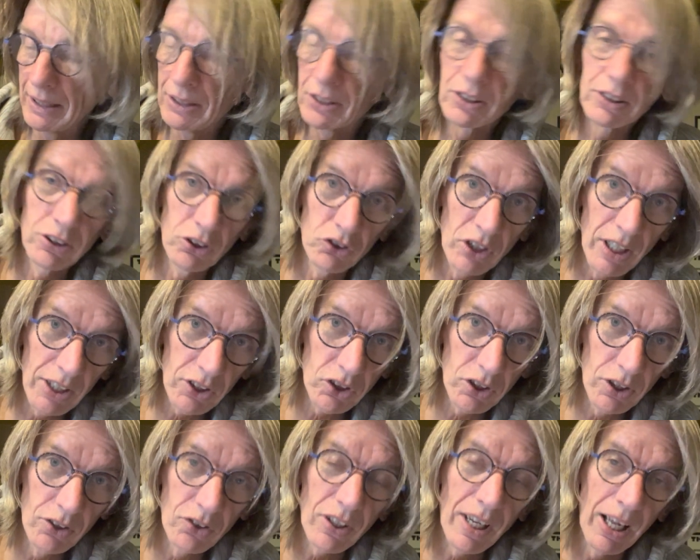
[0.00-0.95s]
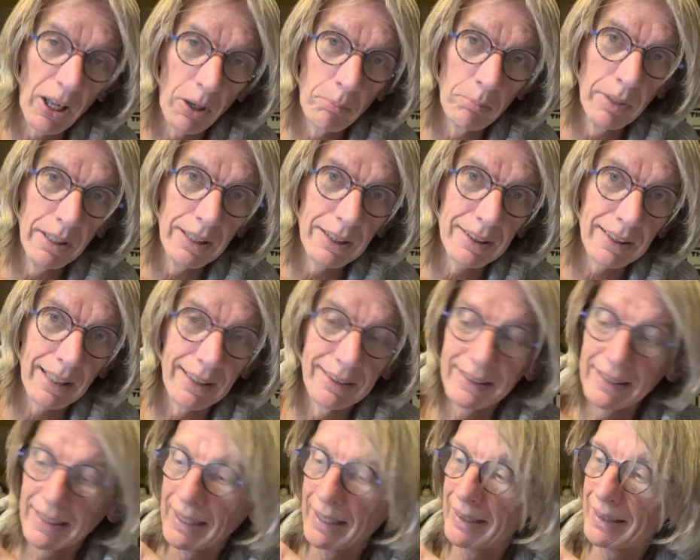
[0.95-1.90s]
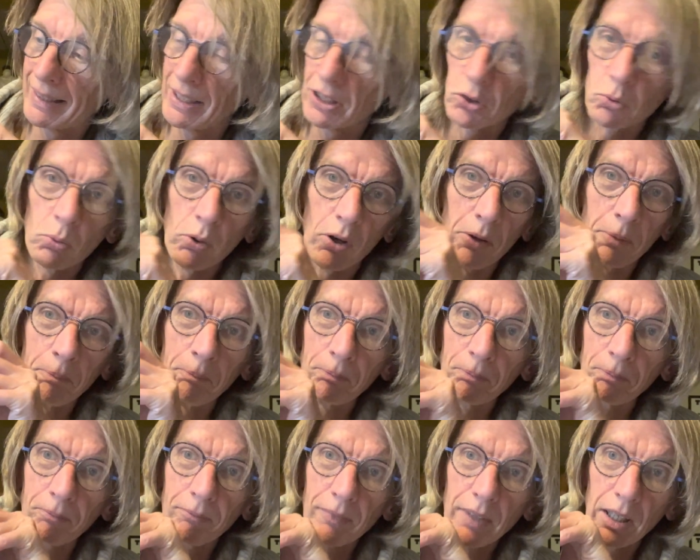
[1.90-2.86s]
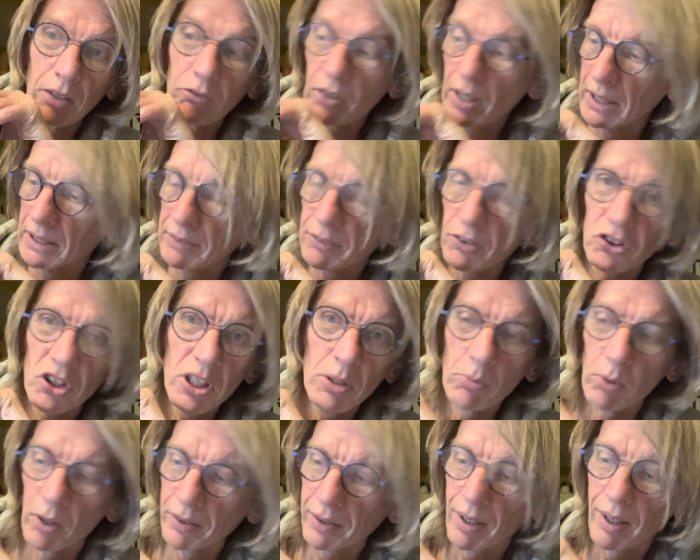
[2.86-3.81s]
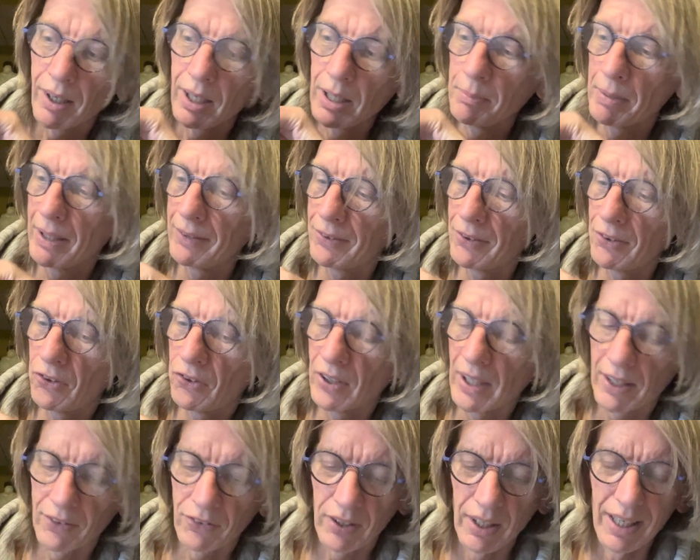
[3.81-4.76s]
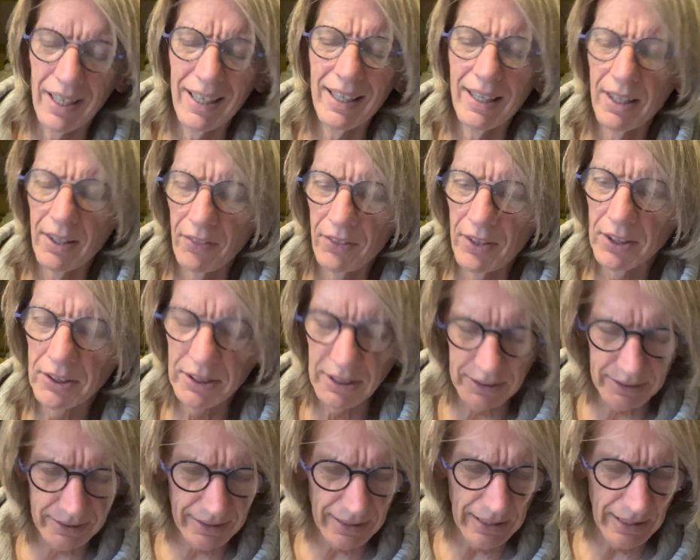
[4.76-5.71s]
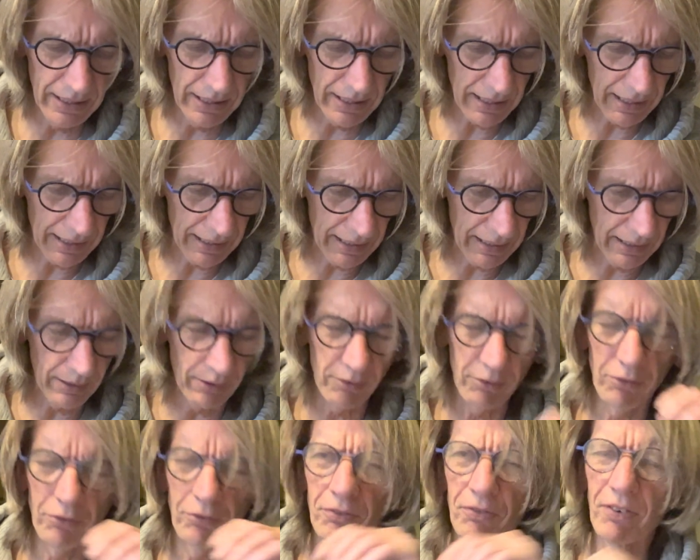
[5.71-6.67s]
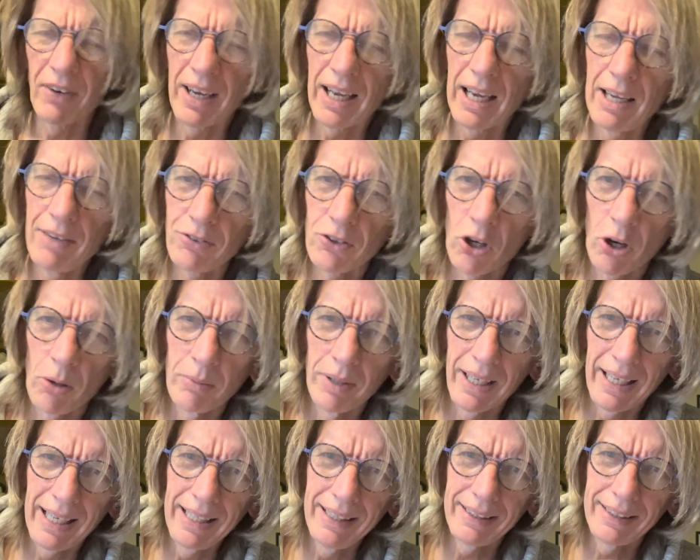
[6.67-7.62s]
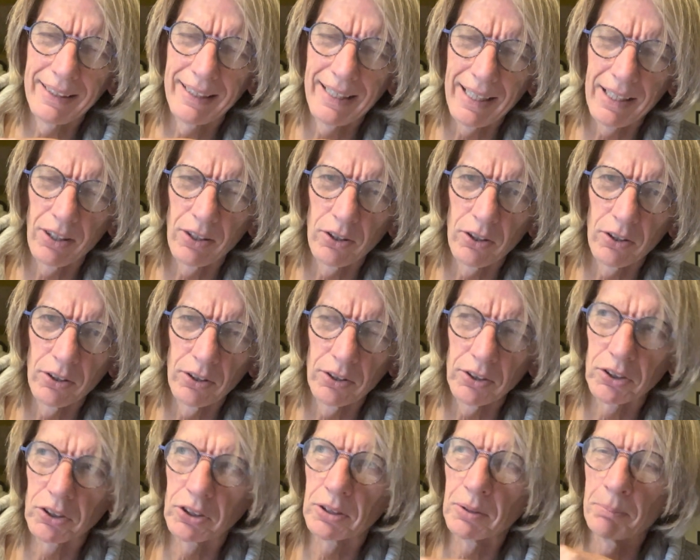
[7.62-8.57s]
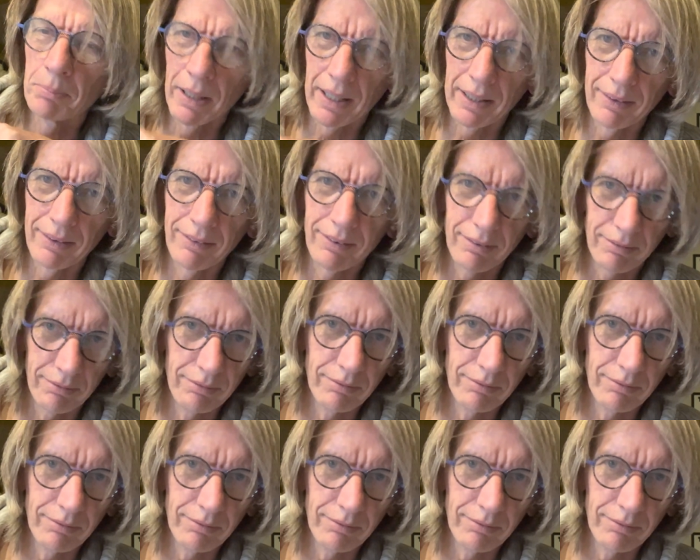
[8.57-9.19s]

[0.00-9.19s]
suggestions helped me decide to get this one, a relatively cheap one, the Harley Benton set. This is the 5.8 gigahertz band